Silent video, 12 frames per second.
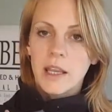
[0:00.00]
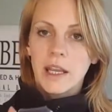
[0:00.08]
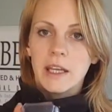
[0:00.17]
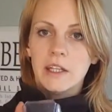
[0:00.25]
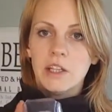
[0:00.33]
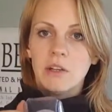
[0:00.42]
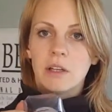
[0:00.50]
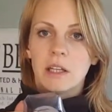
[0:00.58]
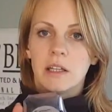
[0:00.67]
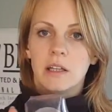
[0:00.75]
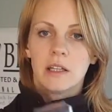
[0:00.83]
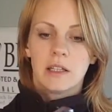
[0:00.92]
And
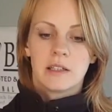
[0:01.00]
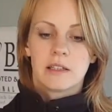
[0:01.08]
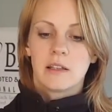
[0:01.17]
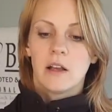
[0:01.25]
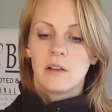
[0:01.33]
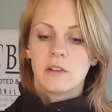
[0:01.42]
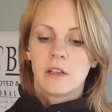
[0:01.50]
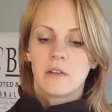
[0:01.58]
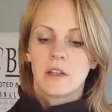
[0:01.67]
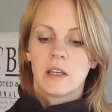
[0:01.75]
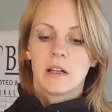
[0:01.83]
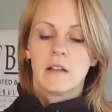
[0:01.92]
it's also
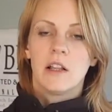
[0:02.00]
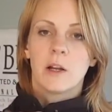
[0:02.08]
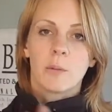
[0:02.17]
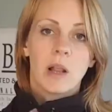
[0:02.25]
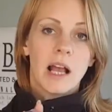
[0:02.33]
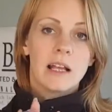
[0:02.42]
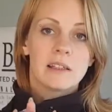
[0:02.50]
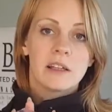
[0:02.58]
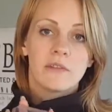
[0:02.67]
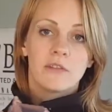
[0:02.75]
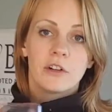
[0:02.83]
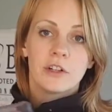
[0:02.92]
the clear
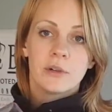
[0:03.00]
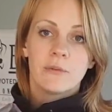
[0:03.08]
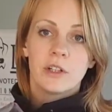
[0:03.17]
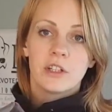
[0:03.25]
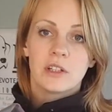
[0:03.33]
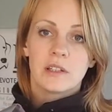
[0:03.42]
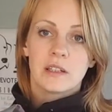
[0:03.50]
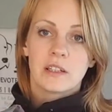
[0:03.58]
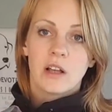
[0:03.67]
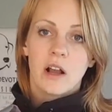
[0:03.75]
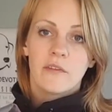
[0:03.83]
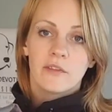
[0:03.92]
plastic version, which is a
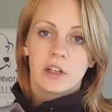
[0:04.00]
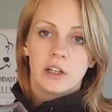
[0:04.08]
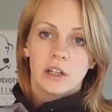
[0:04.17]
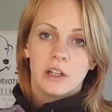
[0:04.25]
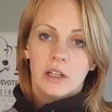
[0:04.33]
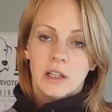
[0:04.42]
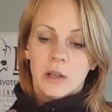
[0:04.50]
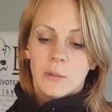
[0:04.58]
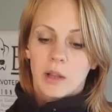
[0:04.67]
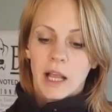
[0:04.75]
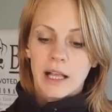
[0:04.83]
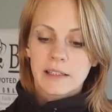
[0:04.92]
softer
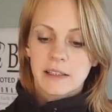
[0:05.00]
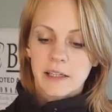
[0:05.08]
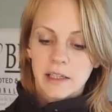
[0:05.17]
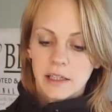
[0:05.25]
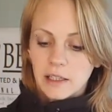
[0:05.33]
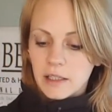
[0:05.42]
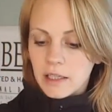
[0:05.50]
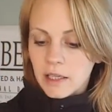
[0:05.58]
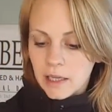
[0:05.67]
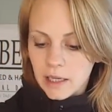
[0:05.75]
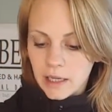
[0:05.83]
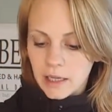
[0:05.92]
plastic,
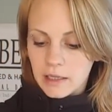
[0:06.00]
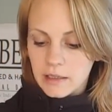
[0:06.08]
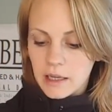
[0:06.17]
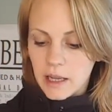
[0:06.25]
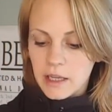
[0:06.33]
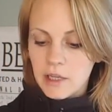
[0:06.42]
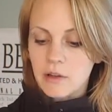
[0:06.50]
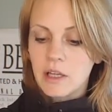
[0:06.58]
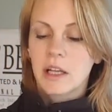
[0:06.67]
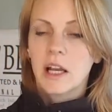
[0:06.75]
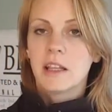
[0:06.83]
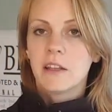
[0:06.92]
and you
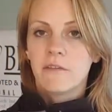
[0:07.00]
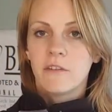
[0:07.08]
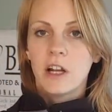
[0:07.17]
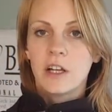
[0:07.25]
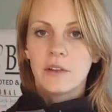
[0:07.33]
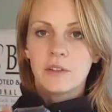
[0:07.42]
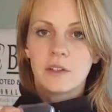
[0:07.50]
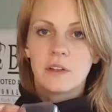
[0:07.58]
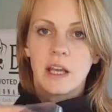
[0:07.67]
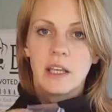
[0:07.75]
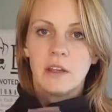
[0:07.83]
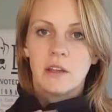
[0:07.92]
can cut the front out so
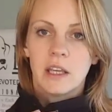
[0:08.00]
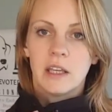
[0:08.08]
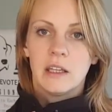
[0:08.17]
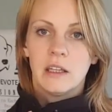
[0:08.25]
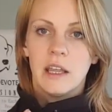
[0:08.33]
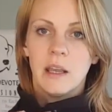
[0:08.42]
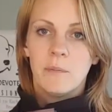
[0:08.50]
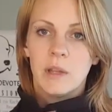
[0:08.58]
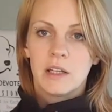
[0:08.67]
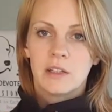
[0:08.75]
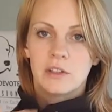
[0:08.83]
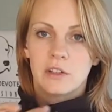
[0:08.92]
that you could
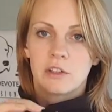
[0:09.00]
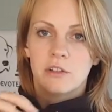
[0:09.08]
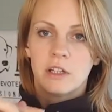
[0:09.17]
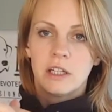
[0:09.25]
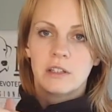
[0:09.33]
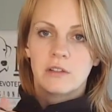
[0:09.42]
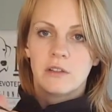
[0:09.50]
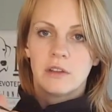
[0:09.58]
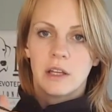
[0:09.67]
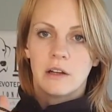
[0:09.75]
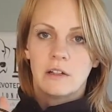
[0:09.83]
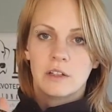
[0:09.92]
administer treats through
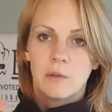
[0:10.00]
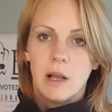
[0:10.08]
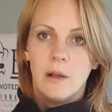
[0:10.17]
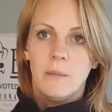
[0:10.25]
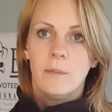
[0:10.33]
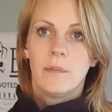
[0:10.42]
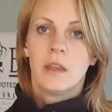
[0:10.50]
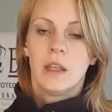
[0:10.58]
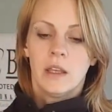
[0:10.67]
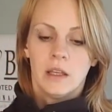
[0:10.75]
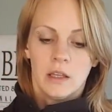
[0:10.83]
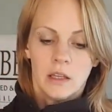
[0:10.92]
there as well.
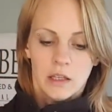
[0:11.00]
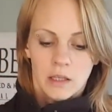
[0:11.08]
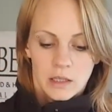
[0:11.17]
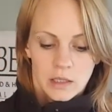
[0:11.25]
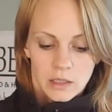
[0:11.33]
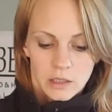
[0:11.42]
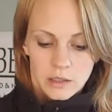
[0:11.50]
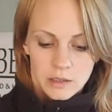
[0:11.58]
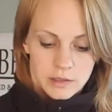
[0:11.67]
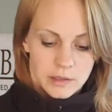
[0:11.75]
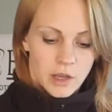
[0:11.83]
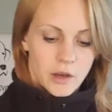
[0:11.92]

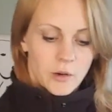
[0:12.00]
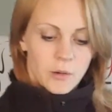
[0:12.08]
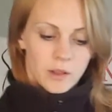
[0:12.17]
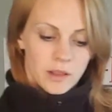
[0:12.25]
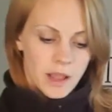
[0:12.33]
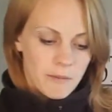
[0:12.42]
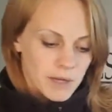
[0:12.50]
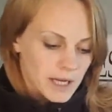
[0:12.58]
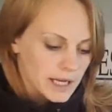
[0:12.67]
So let